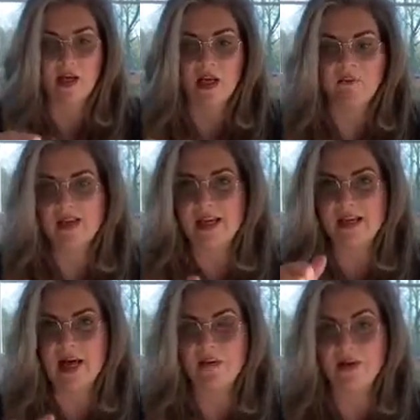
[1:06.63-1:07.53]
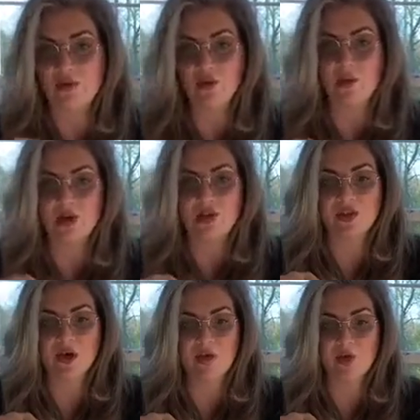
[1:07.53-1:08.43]
If your kid's having too
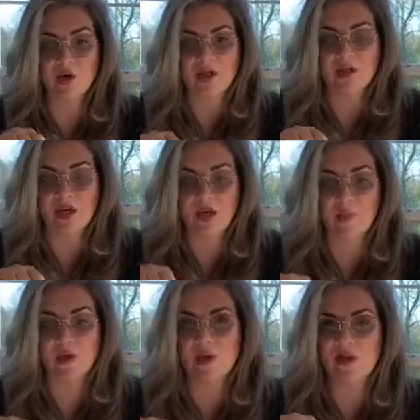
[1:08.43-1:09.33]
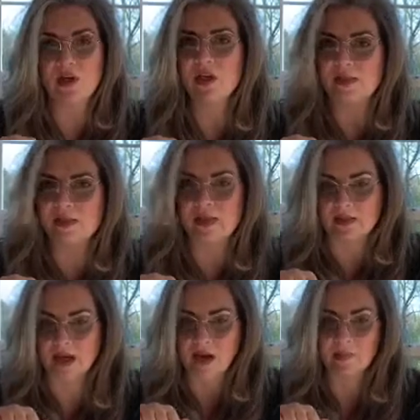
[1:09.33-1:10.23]
much of a hard time with it, you can assist
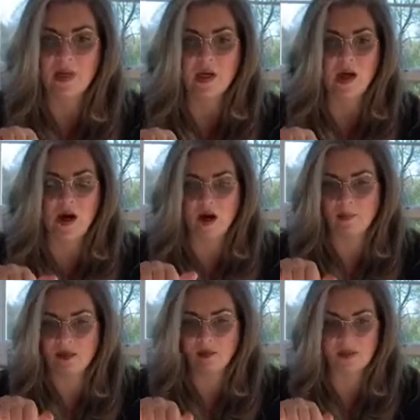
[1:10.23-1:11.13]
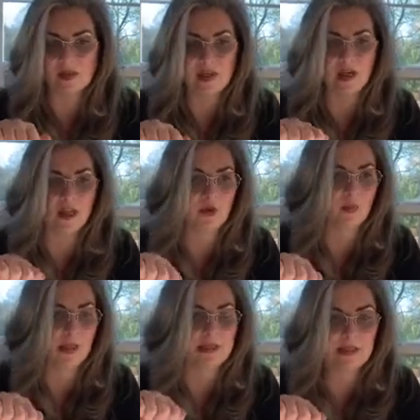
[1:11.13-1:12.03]
them, loosen it a little
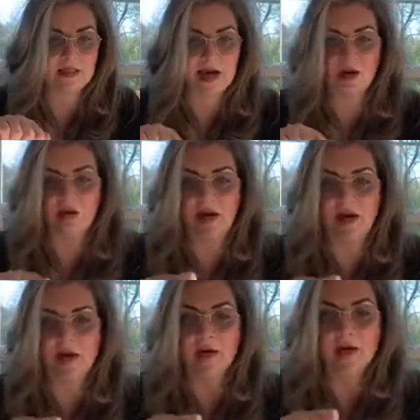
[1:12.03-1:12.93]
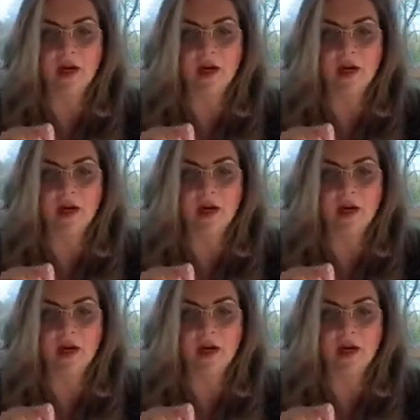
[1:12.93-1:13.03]
bit to downgrade it,